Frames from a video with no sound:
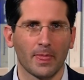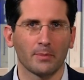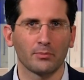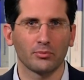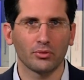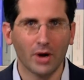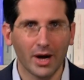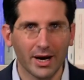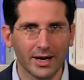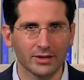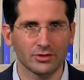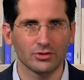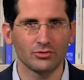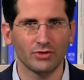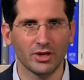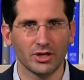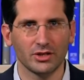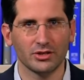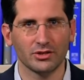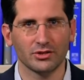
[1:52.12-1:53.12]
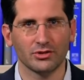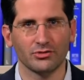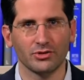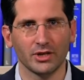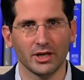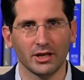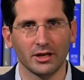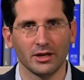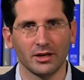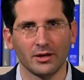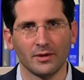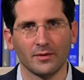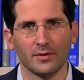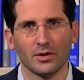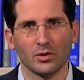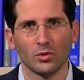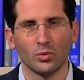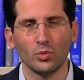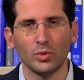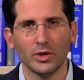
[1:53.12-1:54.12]
prior to registering
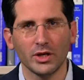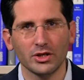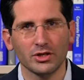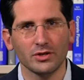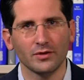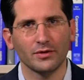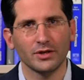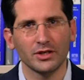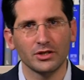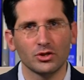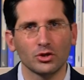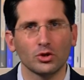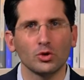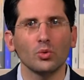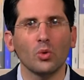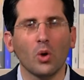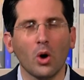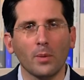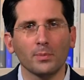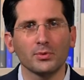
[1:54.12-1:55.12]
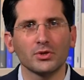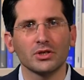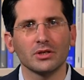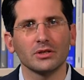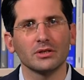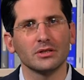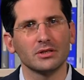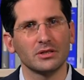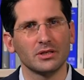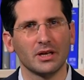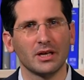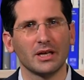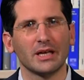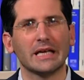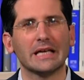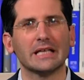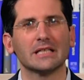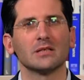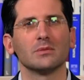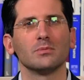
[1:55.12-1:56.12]
which of these two options
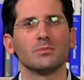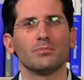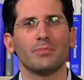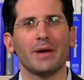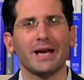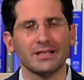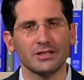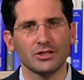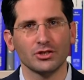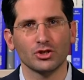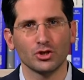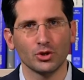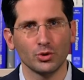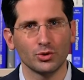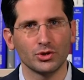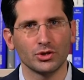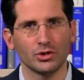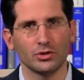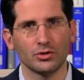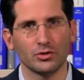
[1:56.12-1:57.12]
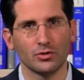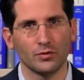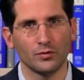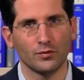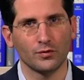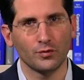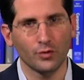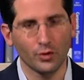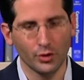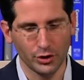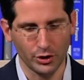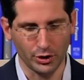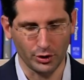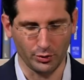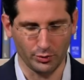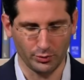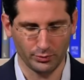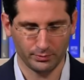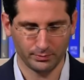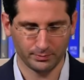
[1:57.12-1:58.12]
is better suited for you.
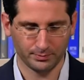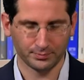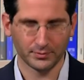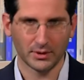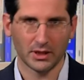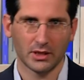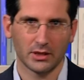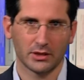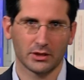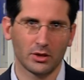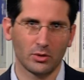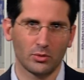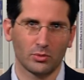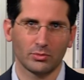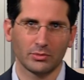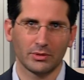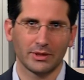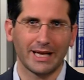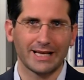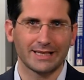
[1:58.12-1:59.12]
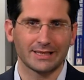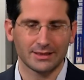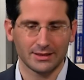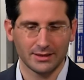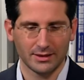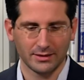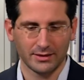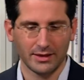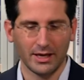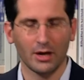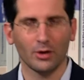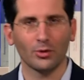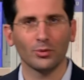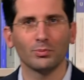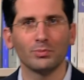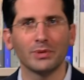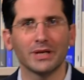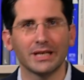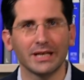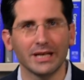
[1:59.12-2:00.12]
So let's now
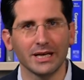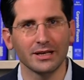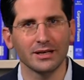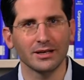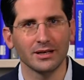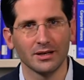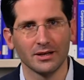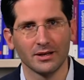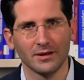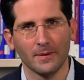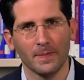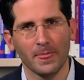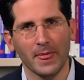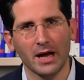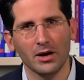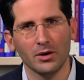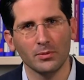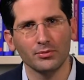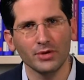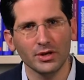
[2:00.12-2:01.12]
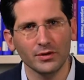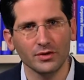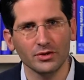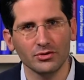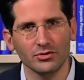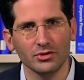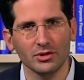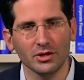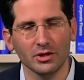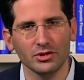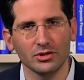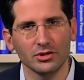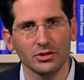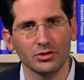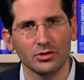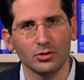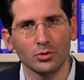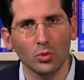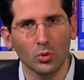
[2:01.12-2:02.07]
begin our brief introduction to